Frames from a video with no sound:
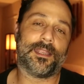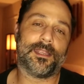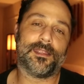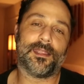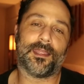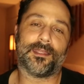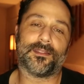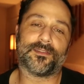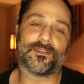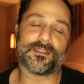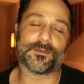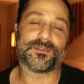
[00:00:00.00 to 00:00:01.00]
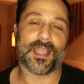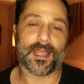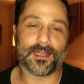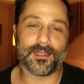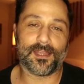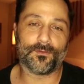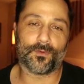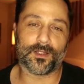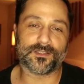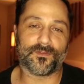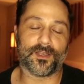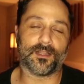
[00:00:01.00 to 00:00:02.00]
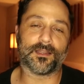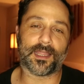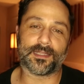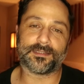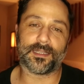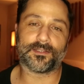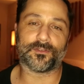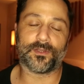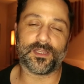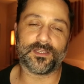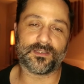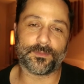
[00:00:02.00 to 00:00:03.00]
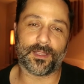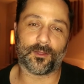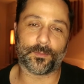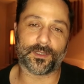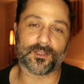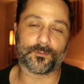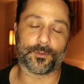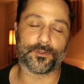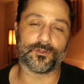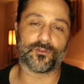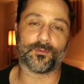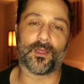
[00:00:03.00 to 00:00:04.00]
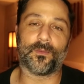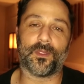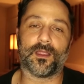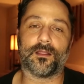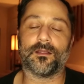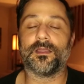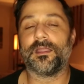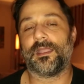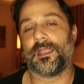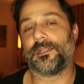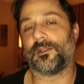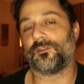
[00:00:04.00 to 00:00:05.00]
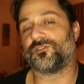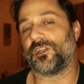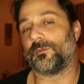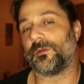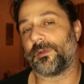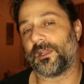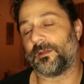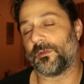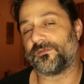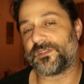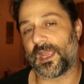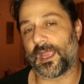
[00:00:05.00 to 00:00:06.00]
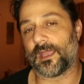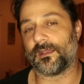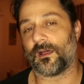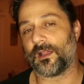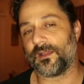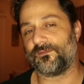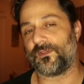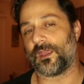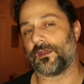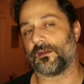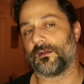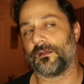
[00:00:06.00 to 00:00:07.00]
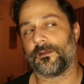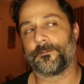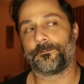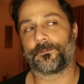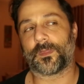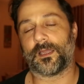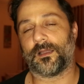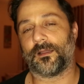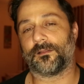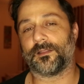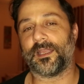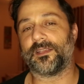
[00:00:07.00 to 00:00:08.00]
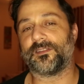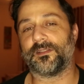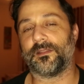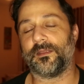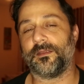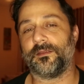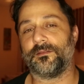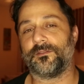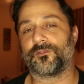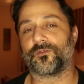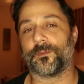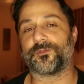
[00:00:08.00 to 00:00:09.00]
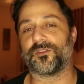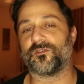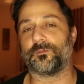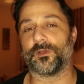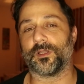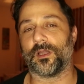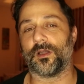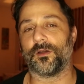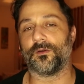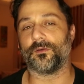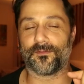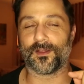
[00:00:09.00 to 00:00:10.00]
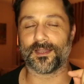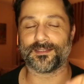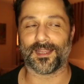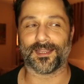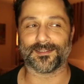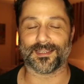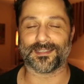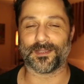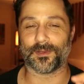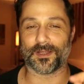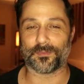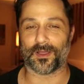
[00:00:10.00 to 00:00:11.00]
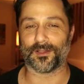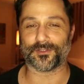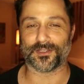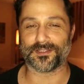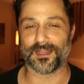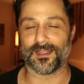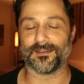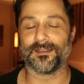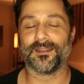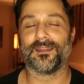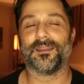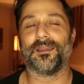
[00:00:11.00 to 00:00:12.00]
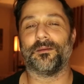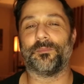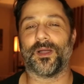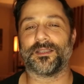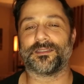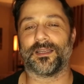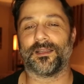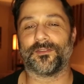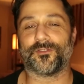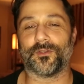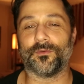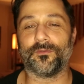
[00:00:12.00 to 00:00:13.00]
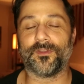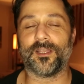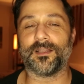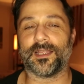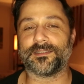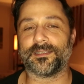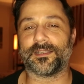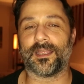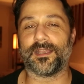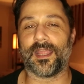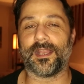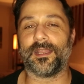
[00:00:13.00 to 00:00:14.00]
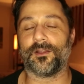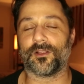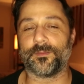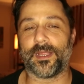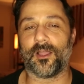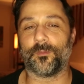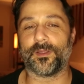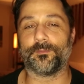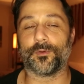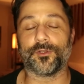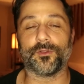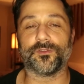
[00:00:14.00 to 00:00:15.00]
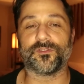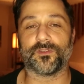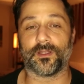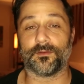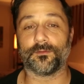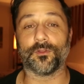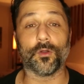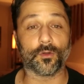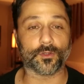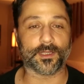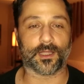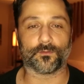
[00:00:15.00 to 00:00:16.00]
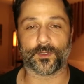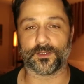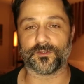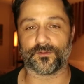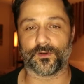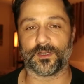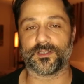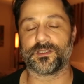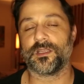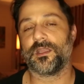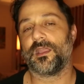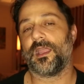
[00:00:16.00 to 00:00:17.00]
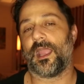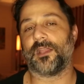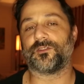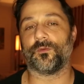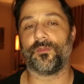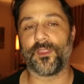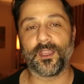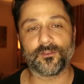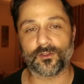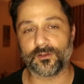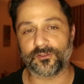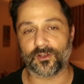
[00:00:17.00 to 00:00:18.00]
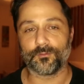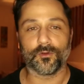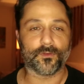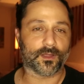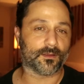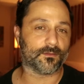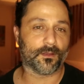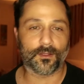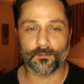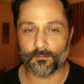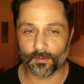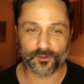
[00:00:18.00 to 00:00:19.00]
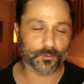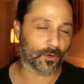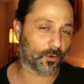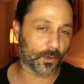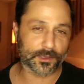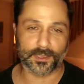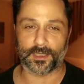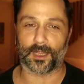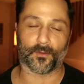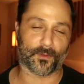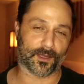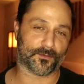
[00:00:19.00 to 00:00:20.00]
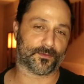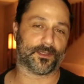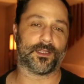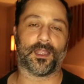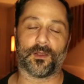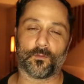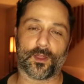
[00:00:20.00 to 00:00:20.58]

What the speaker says: His name's Eddie. He runs VidAtlantic. So he's going to be helping us produce from out there. And another gentleman by the name of Dan. I'll have their links in the descriptions below. I forget Dan's last name, and I apologize, Dan. But so VidAtlantic and Eddie are going to be helping produce locally out in Redlands for us. And so things are going to start moving much more quickly now, thankfully.